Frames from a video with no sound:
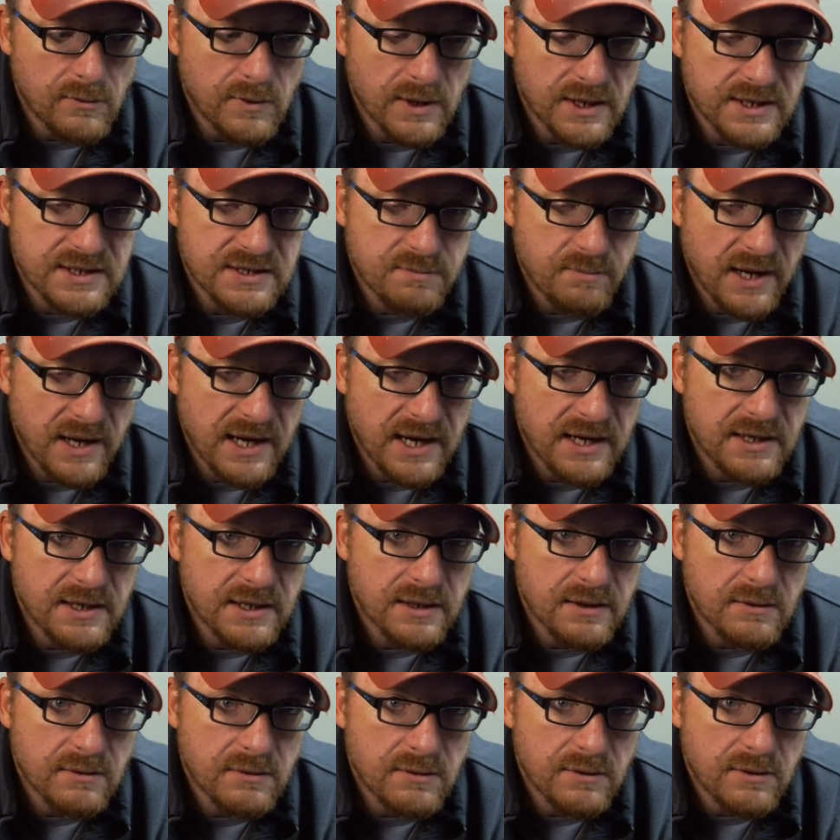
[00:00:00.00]

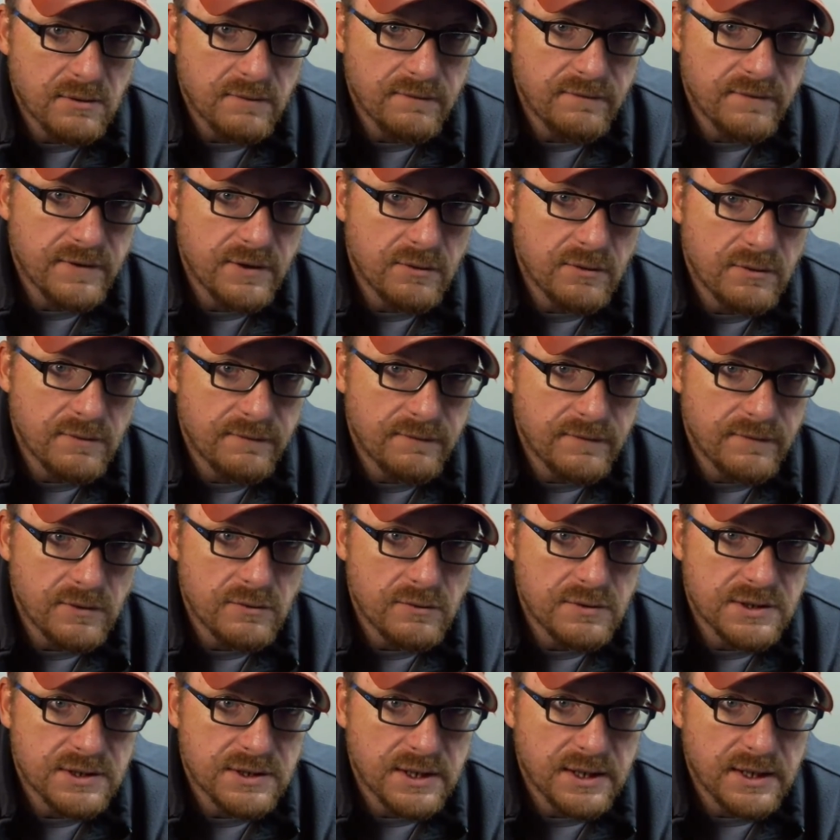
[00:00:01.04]
expanding your view of
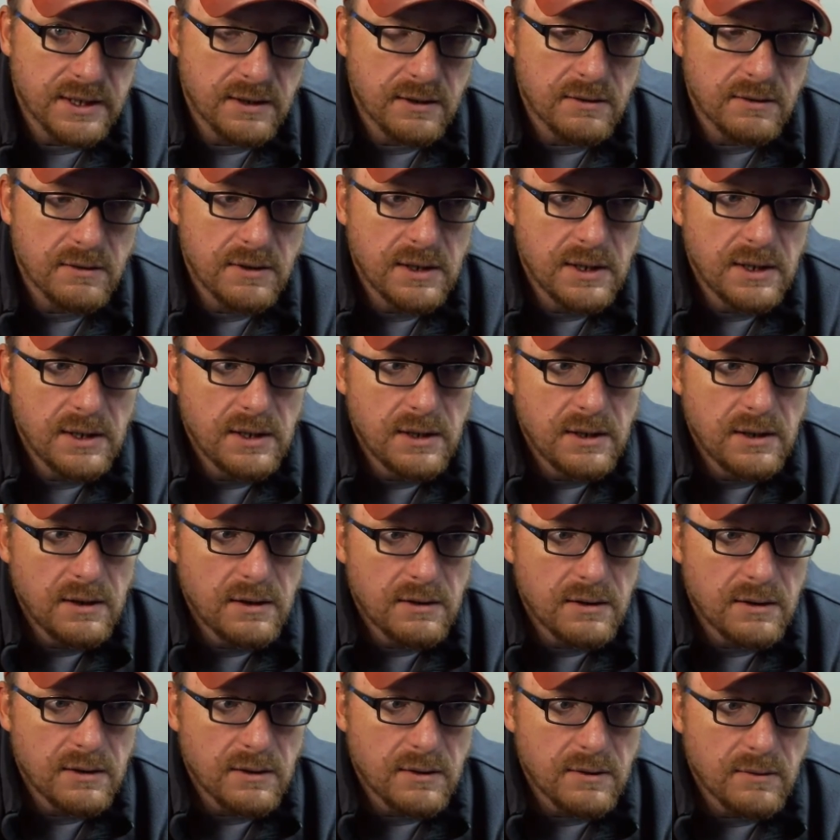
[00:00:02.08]
foods and
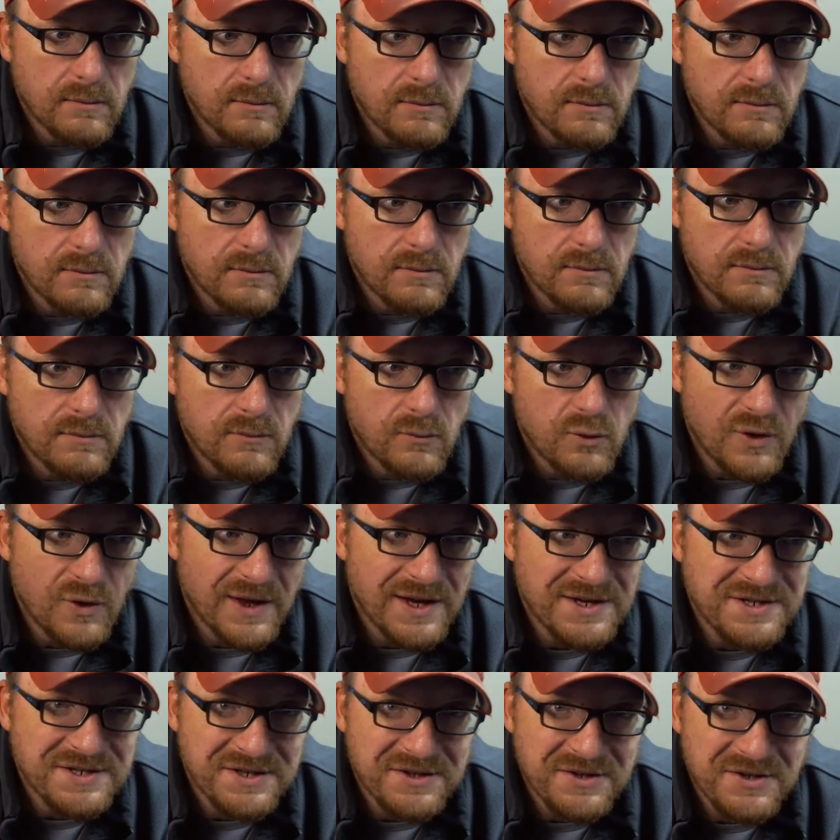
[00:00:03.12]

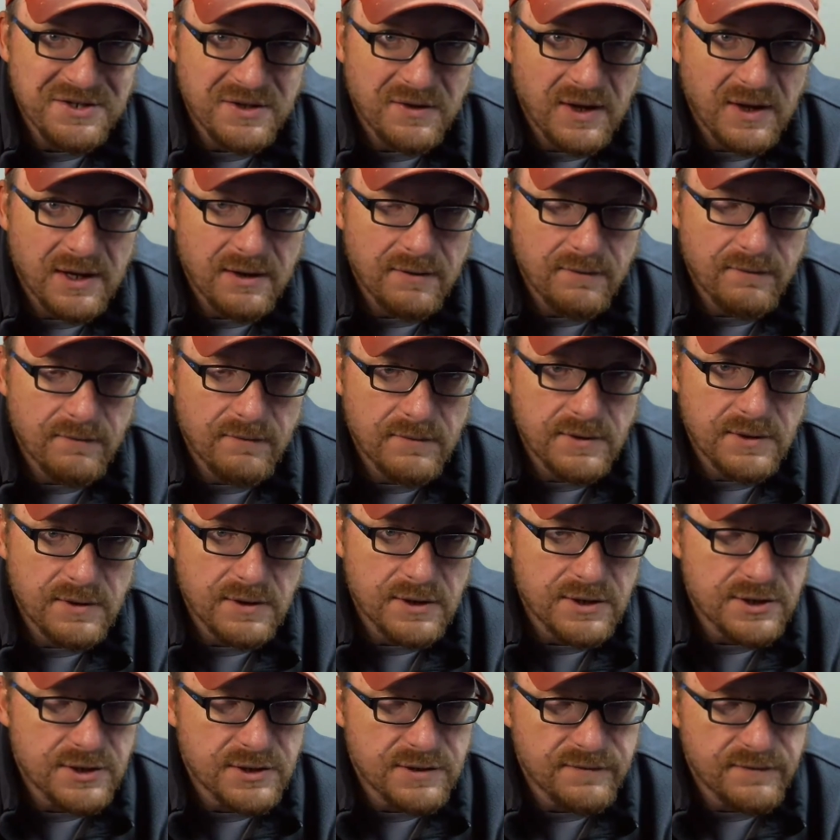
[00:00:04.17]
realizing there's a lot of
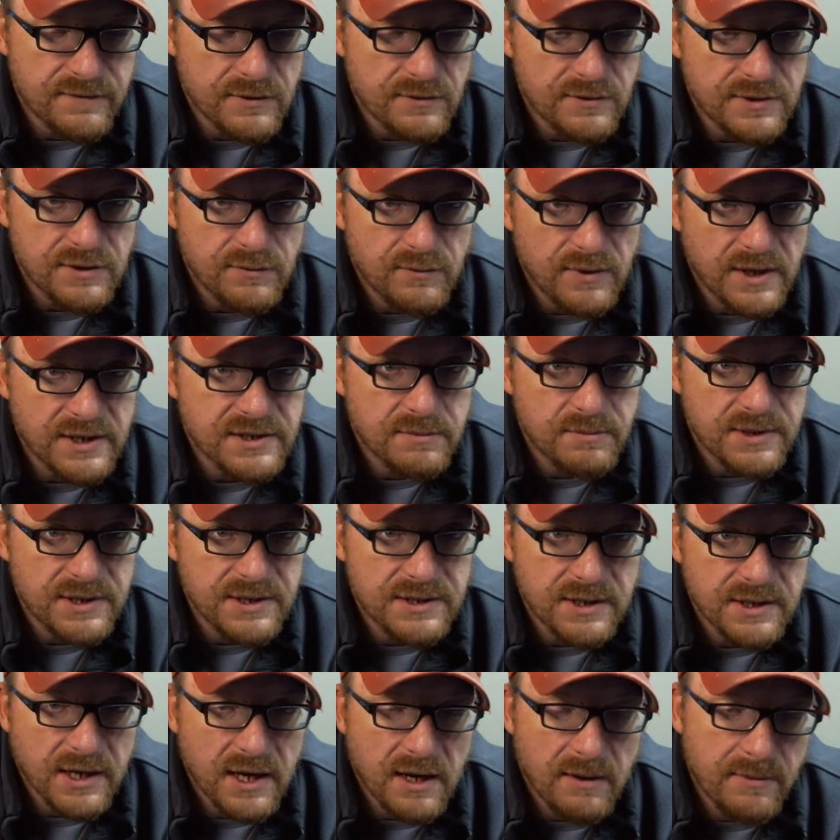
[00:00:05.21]
delicious foods and
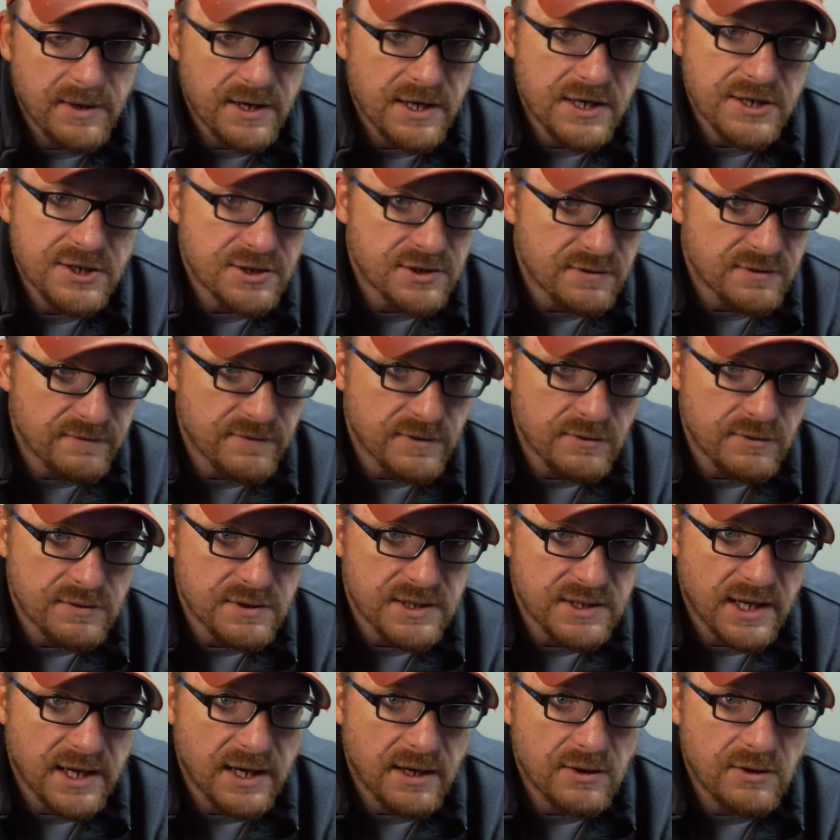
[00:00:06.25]
recipes and combinations of
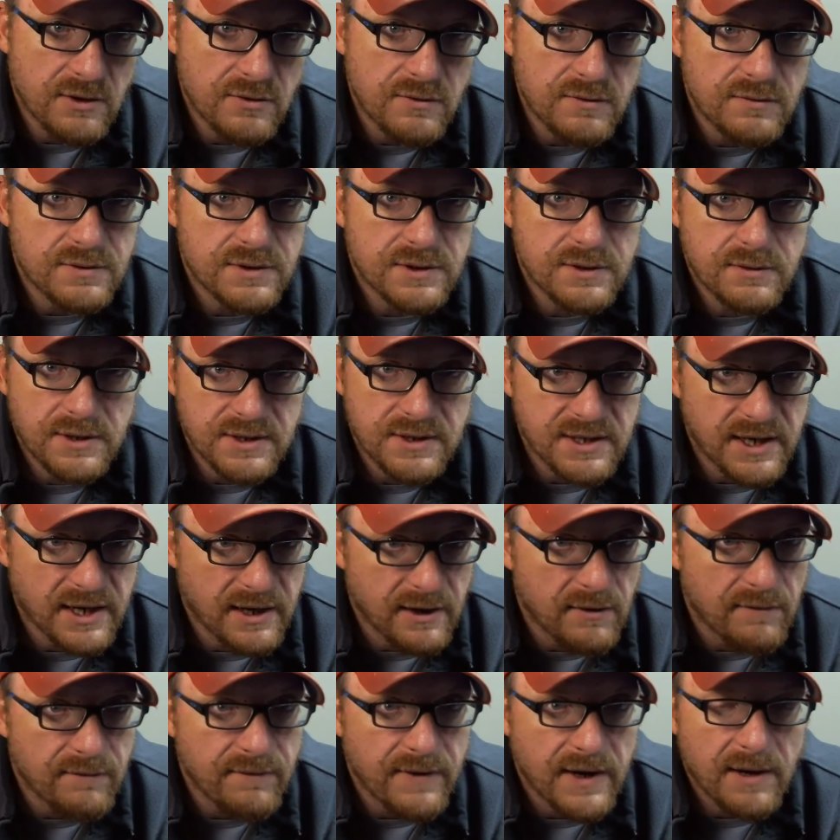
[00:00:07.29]
foods that use these
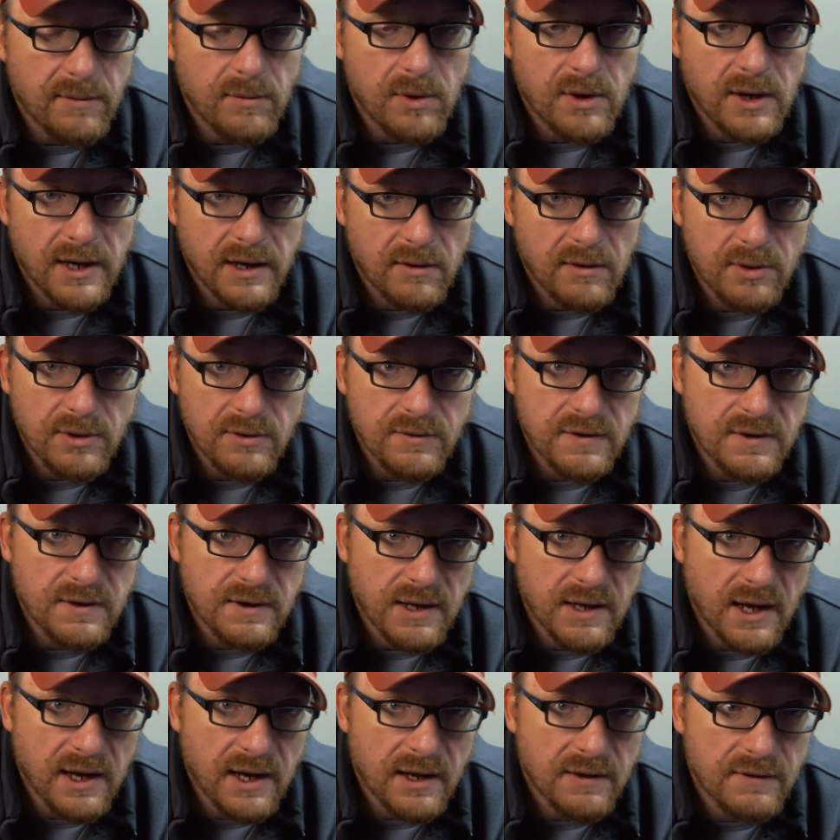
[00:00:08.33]
higher fiber, higher protein
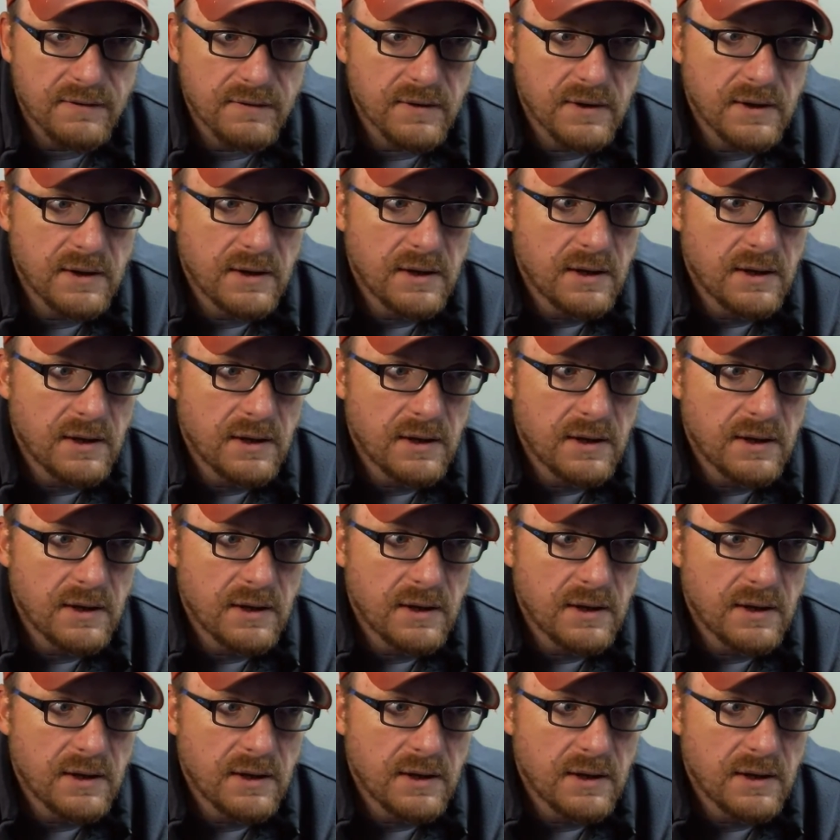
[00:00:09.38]
diets,